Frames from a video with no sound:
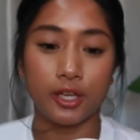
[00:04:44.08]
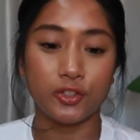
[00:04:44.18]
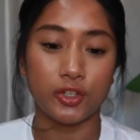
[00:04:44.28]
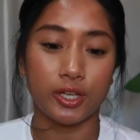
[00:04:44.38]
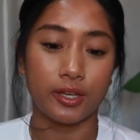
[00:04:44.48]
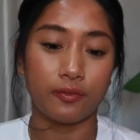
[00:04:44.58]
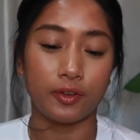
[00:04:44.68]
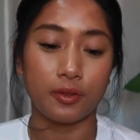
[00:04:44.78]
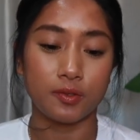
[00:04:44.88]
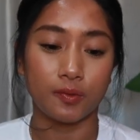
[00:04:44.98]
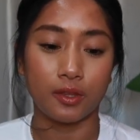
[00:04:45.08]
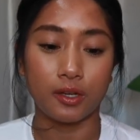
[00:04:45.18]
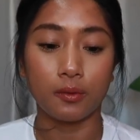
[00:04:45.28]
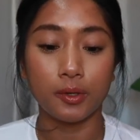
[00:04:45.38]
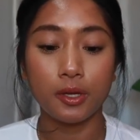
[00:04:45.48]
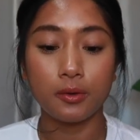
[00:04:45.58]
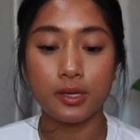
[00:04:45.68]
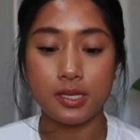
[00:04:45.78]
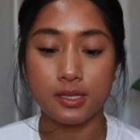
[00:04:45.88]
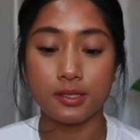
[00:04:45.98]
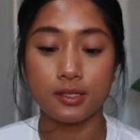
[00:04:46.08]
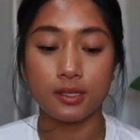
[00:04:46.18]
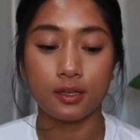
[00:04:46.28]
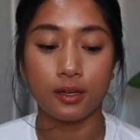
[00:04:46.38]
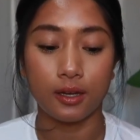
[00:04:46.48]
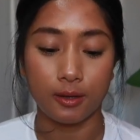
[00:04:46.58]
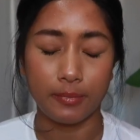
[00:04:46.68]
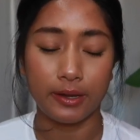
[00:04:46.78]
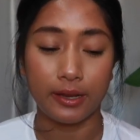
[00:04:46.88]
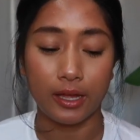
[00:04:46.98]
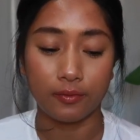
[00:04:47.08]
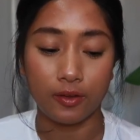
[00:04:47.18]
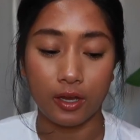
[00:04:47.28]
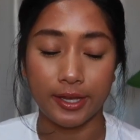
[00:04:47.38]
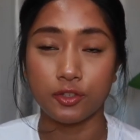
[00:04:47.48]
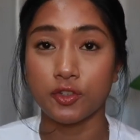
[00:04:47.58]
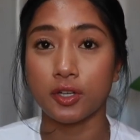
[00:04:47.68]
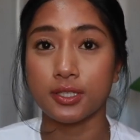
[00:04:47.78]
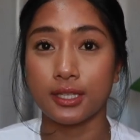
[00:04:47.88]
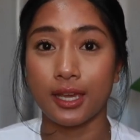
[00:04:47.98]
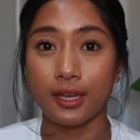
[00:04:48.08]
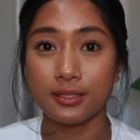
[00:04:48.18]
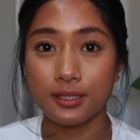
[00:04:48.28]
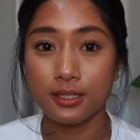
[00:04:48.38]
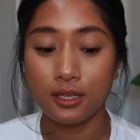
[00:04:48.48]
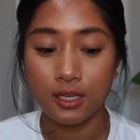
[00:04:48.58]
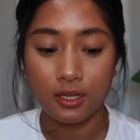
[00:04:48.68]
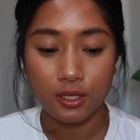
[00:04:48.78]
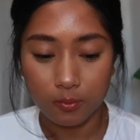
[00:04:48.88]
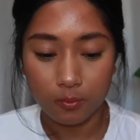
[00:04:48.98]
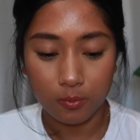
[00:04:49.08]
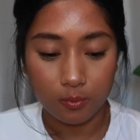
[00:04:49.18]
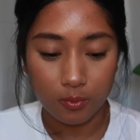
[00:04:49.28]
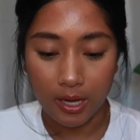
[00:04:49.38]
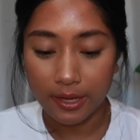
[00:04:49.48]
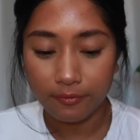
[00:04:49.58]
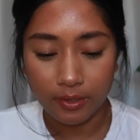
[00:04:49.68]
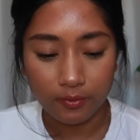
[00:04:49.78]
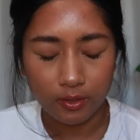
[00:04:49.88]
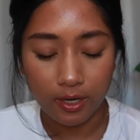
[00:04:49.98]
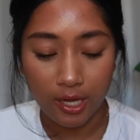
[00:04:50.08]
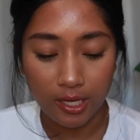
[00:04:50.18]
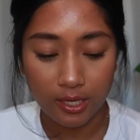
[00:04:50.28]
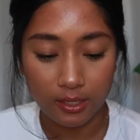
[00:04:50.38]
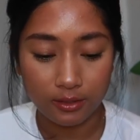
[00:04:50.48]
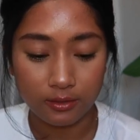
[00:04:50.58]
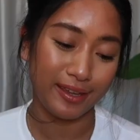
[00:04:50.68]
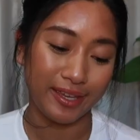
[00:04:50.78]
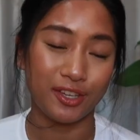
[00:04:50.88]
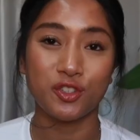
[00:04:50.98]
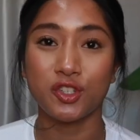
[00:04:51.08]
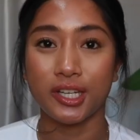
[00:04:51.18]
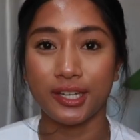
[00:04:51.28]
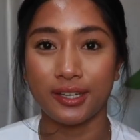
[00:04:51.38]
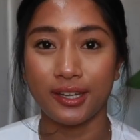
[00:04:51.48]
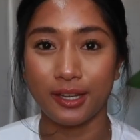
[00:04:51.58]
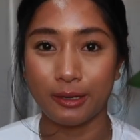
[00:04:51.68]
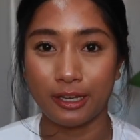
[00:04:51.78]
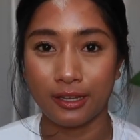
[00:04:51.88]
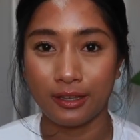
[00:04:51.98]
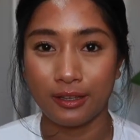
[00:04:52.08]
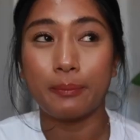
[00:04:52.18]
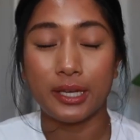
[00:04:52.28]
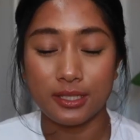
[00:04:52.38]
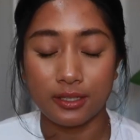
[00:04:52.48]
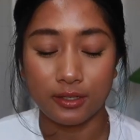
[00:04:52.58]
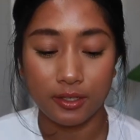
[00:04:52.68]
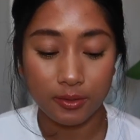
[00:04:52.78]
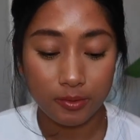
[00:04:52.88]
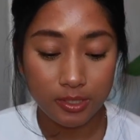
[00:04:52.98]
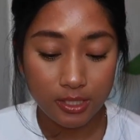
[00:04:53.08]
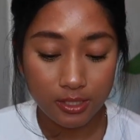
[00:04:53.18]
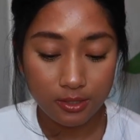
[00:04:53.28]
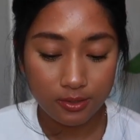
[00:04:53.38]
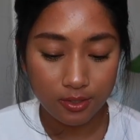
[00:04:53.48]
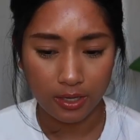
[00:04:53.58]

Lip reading: AHA, for those of you that don't know, is an alpha hydroxy acid. I've never had AHA in my skincare routines.